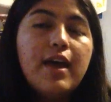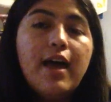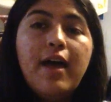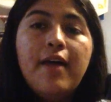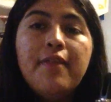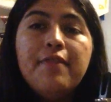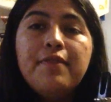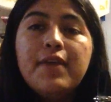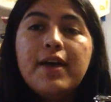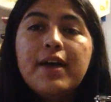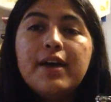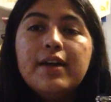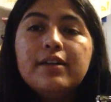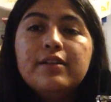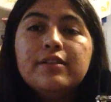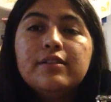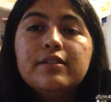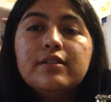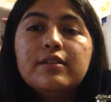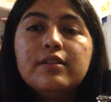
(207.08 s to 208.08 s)
and
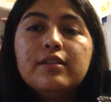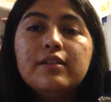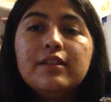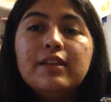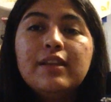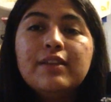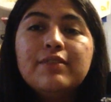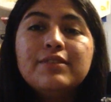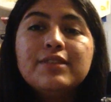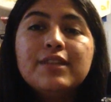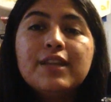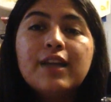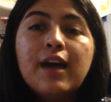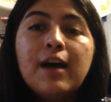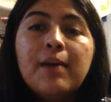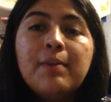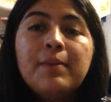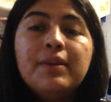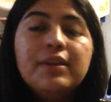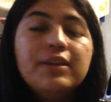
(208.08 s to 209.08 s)
then lift it
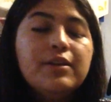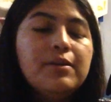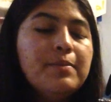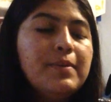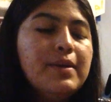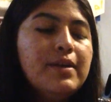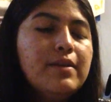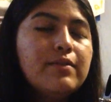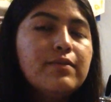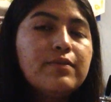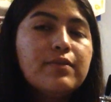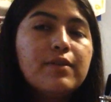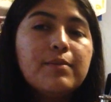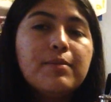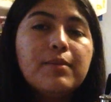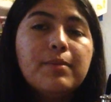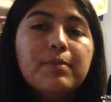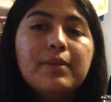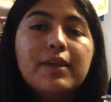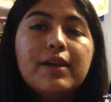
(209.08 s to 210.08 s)
up a little bit
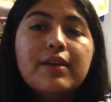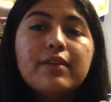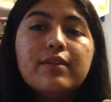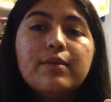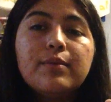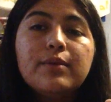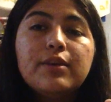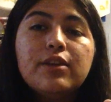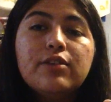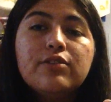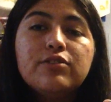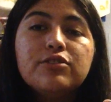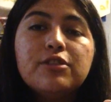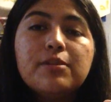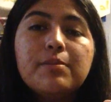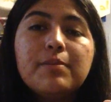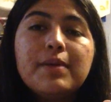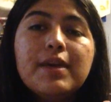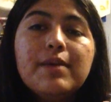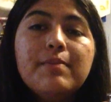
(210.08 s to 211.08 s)
from the place it would usually
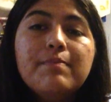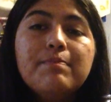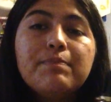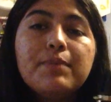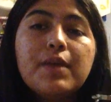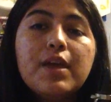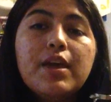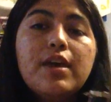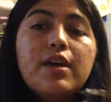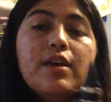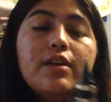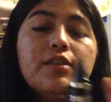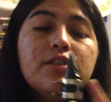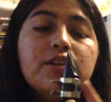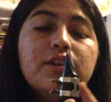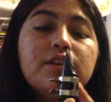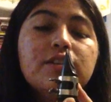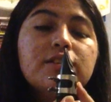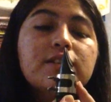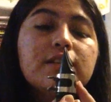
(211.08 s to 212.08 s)
be.
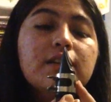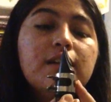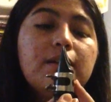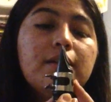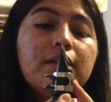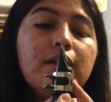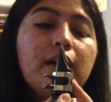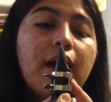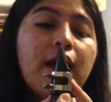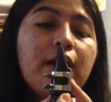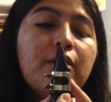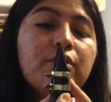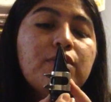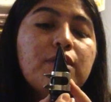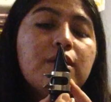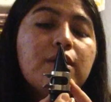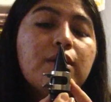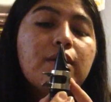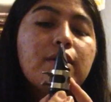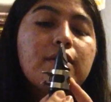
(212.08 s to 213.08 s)
I don't
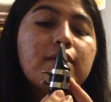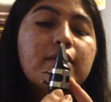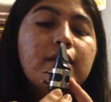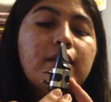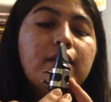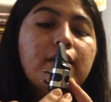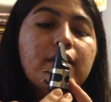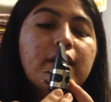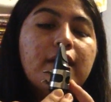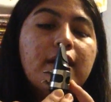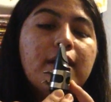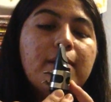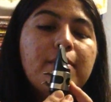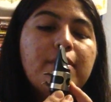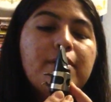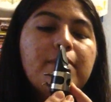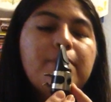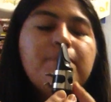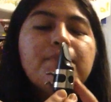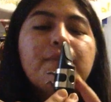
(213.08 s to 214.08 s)
think you can see it on
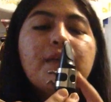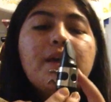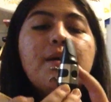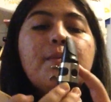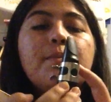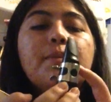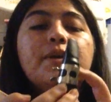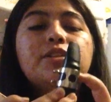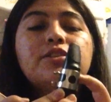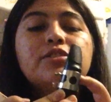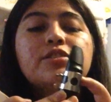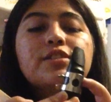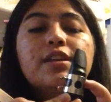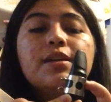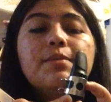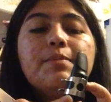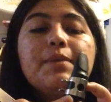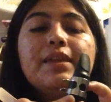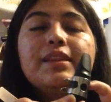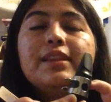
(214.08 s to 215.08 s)
camera, but there's going
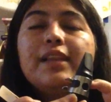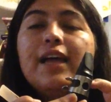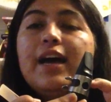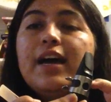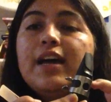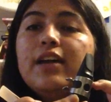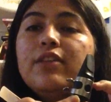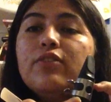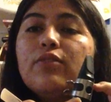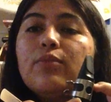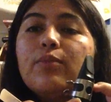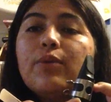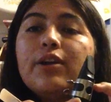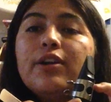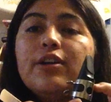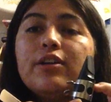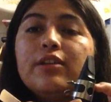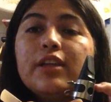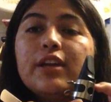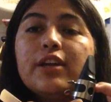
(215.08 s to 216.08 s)
to be lines where
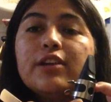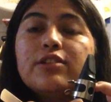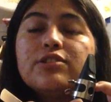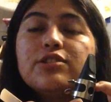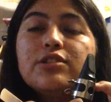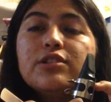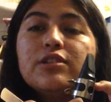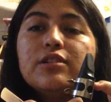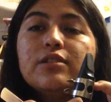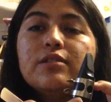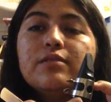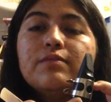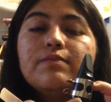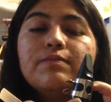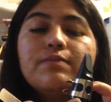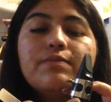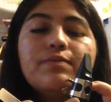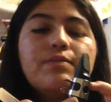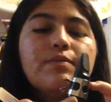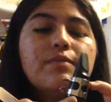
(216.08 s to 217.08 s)
your ligature
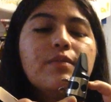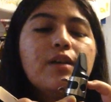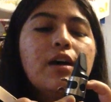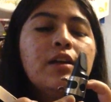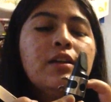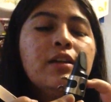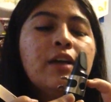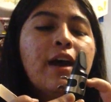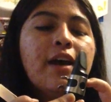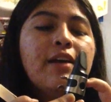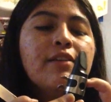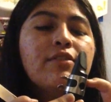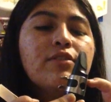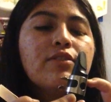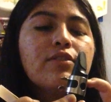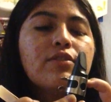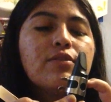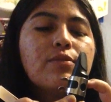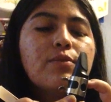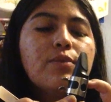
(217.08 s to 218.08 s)

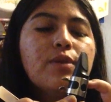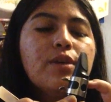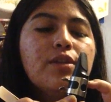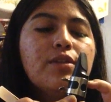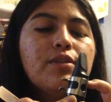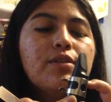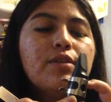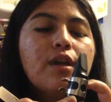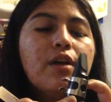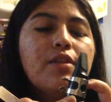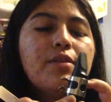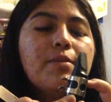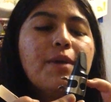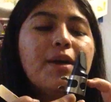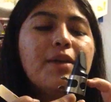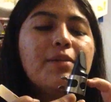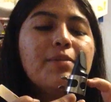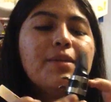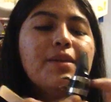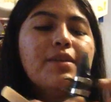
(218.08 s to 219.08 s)
aligns with on the
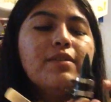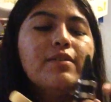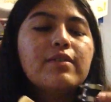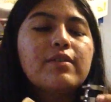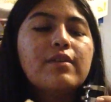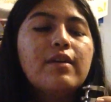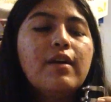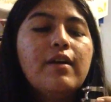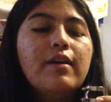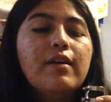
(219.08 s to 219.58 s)
mouthpiece,